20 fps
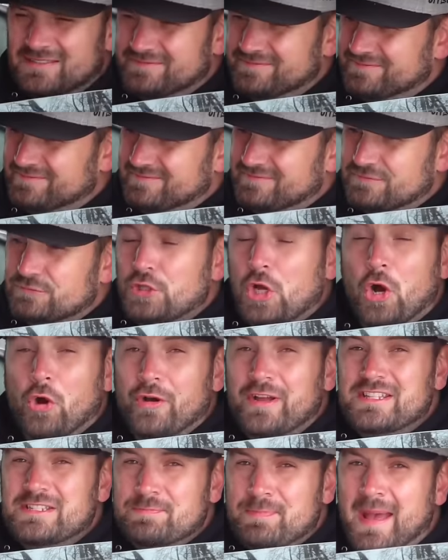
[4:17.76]
it's not.
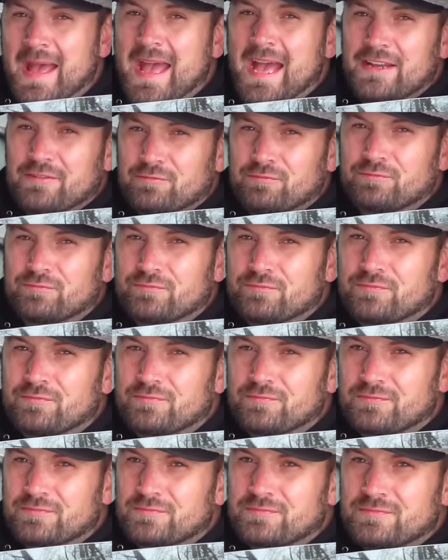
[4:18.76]
No, it's bad.
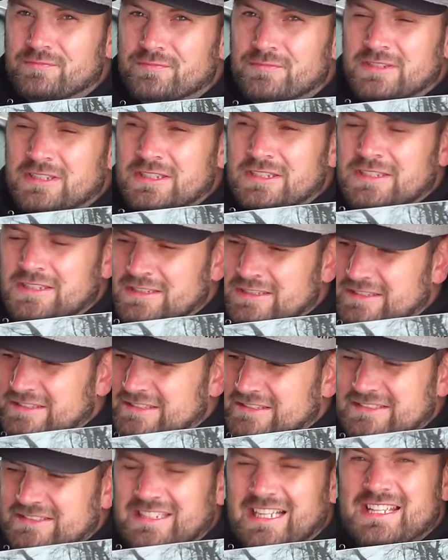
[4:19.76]
It's just really...
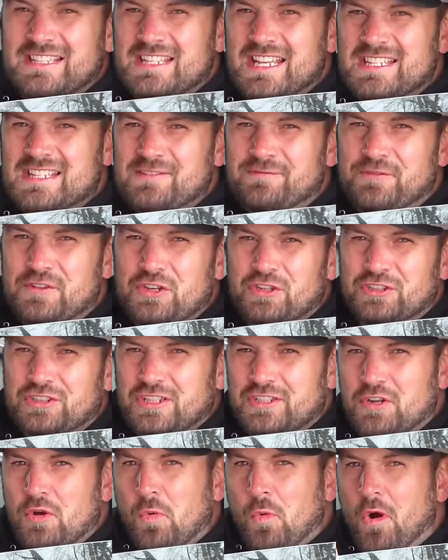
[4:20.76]
It doesn't feel
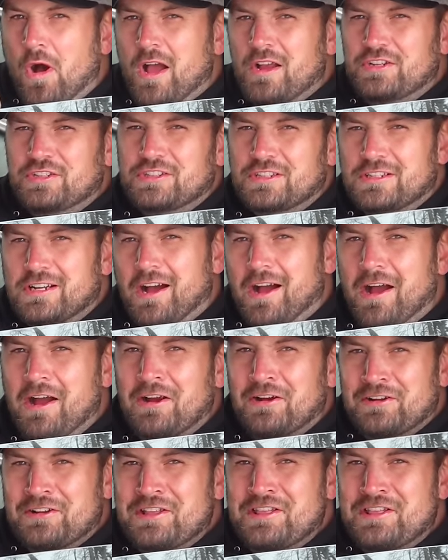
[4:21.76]
good to wash the car